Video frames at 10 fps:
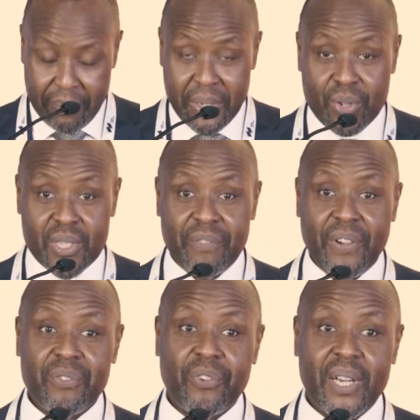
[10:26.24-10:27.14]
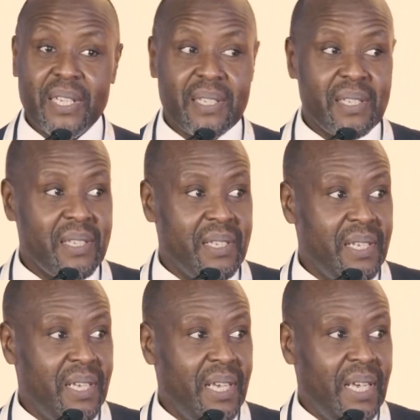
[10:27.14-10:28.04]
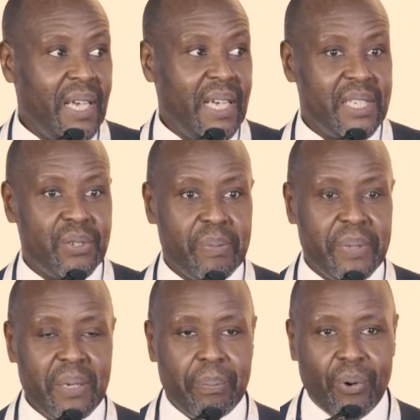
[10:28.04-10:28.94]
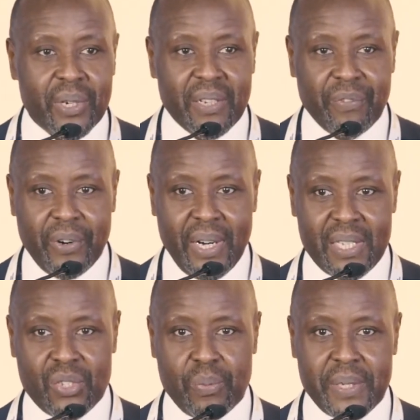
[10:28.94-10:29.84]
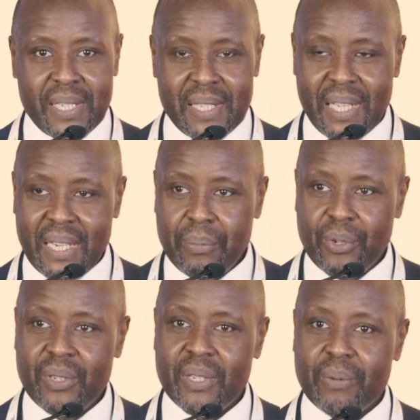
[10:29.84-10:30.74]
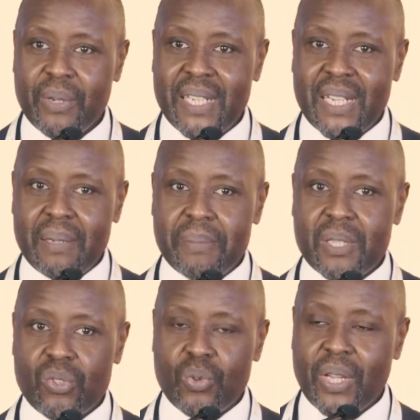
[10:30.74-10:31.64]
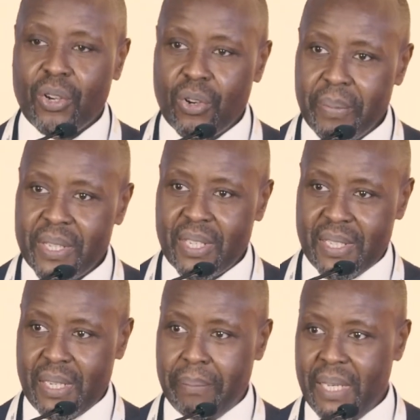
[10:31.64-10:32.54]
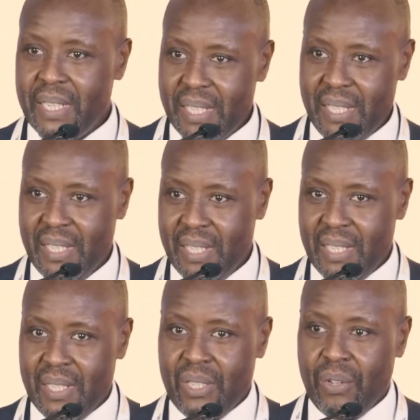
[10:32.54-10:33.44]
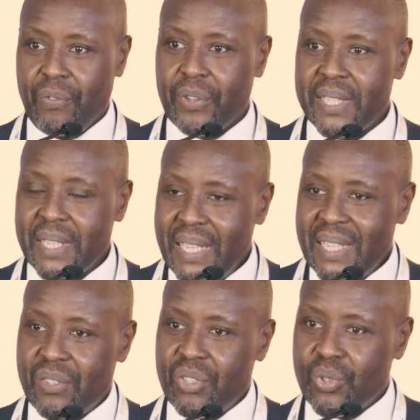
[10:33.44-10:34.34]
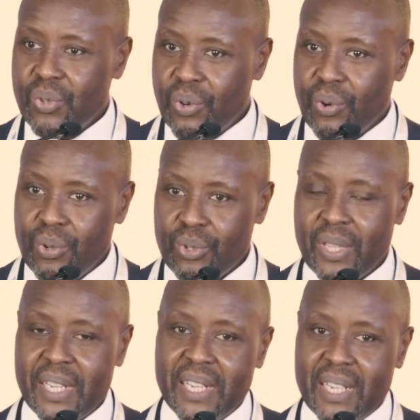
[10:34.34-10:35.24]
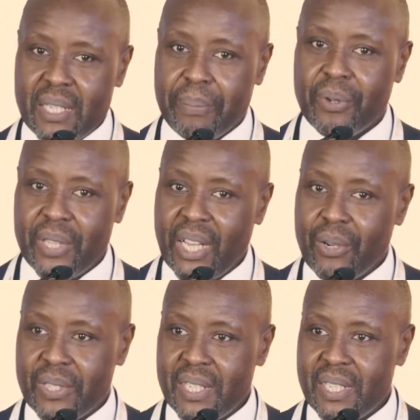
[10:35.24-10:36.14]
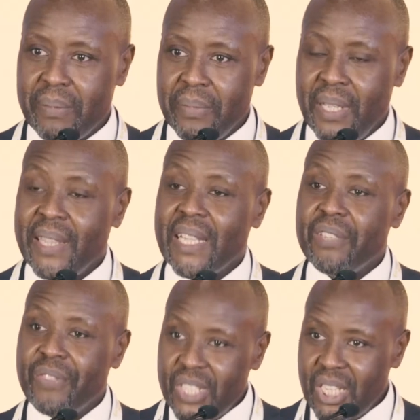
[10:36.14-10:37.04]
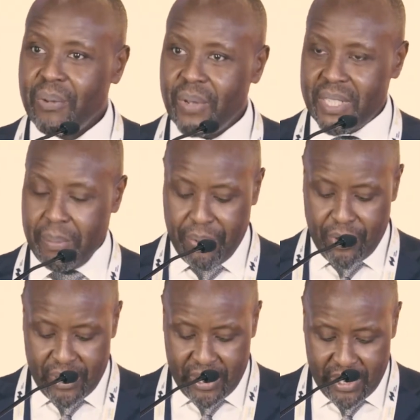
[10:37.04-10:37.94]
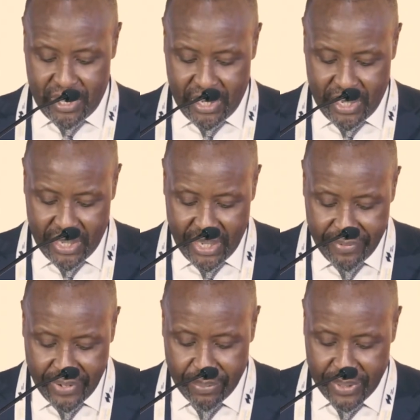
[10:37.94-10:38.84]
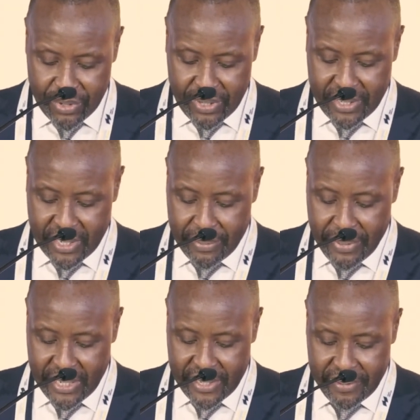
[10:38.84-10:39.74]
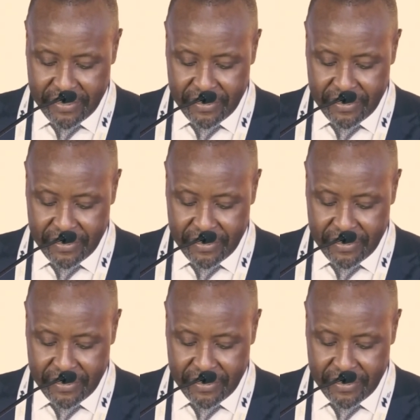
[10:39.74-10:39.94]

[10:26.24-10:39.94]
Because in fact for us, it will be important for us to be sustainable when it comes to economic sustainability, for this industry to grow so that it can support the ecosystem that eventually will support environmental sustainability.